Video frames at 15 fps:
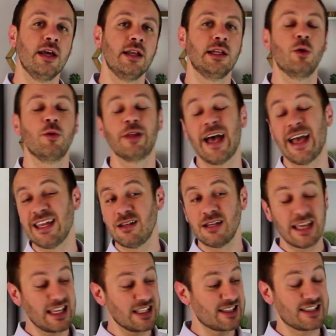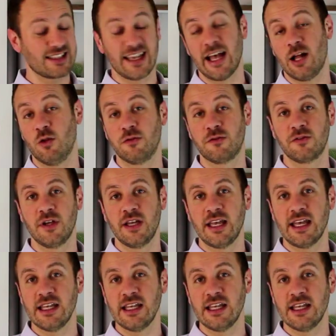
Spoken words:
Now that in itself